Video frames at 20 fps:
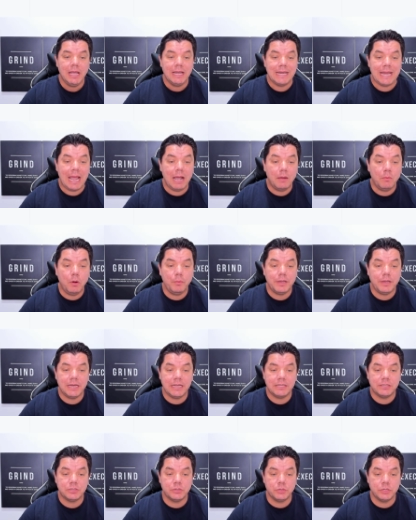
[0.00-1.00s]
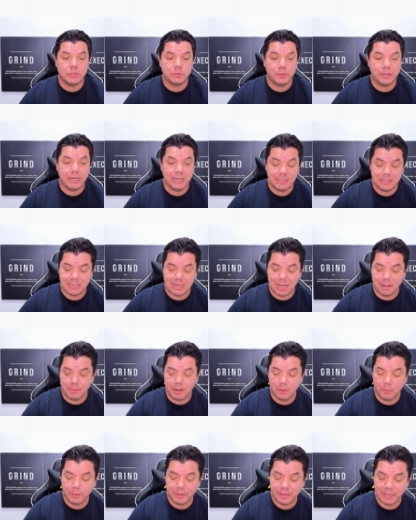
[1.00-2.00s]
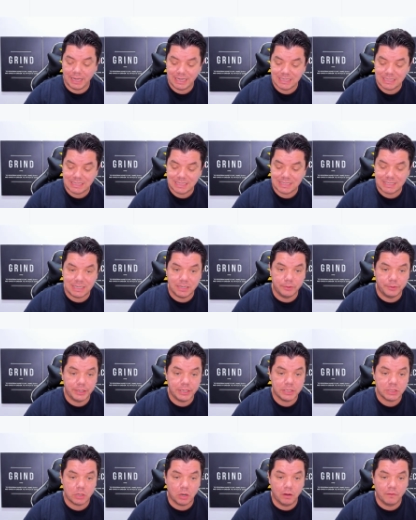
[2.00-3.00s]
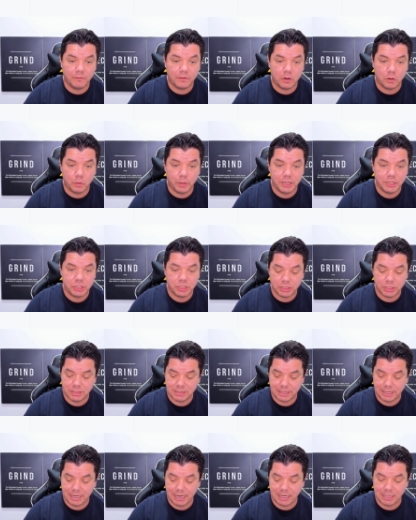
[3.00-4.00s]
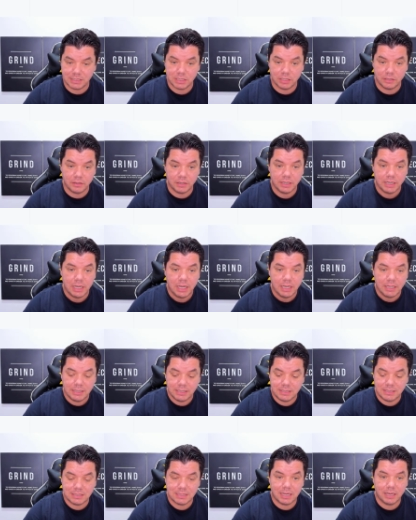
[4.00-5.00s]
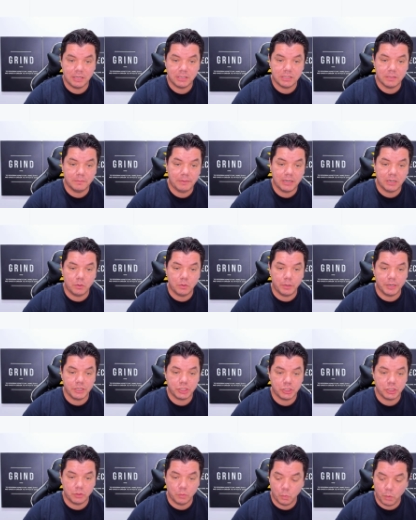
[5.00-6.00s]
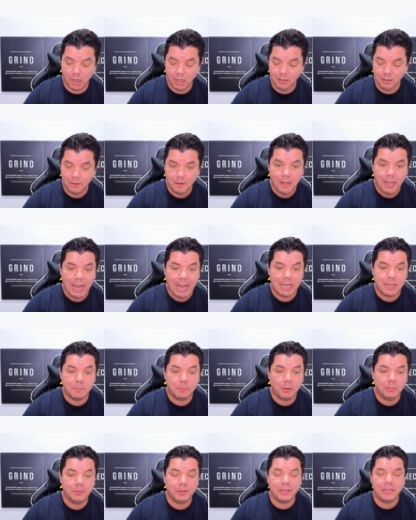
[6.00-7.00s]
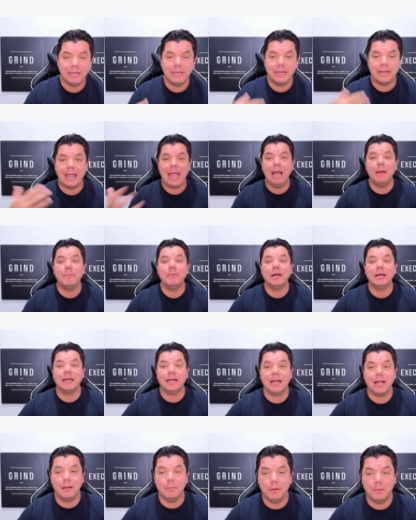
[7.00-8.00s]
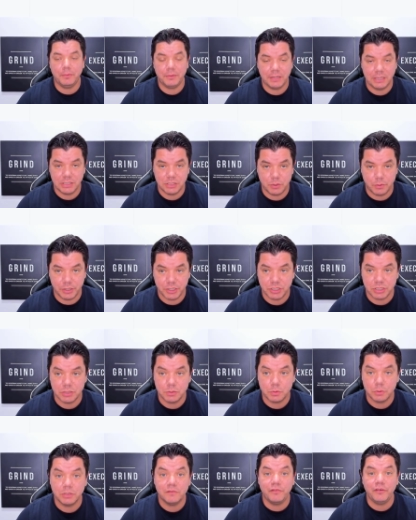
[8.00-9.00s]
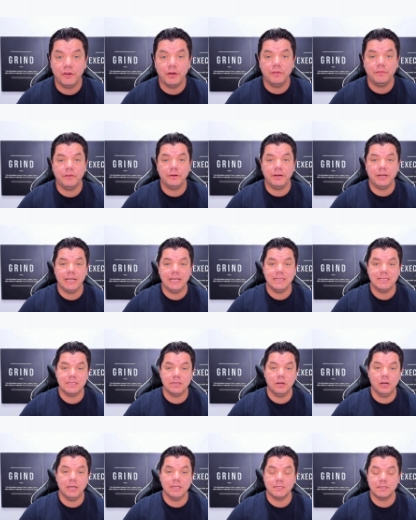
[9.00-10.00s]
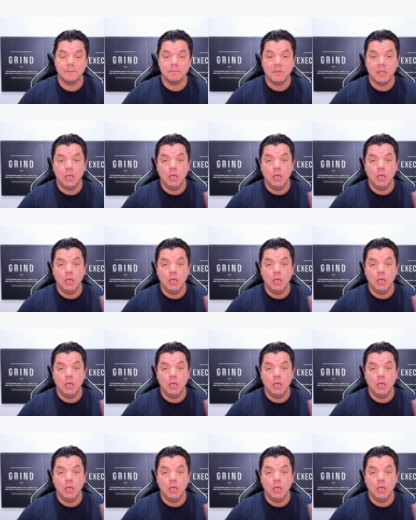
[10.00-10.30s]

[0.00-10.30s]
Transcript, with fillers: Now, what we need to do is we need to come up with a series of questions, okay? So this is going to be question one, and you're probably thinking, how am I gonna come up with these questions? Well, it's very, very easy, guys.